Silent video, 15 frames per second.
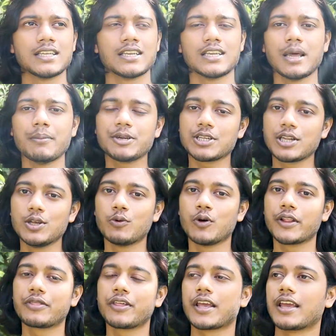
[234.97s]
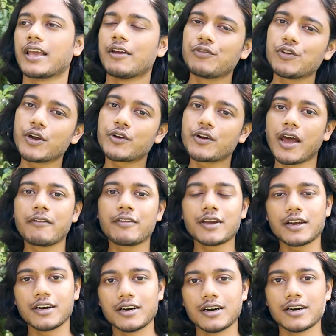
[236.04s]
Let me tell you one thing. If you're
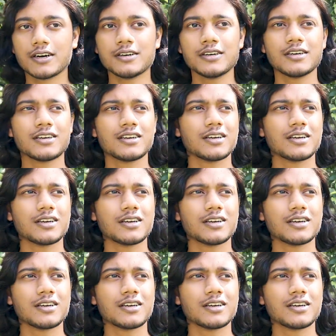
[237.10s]
driving a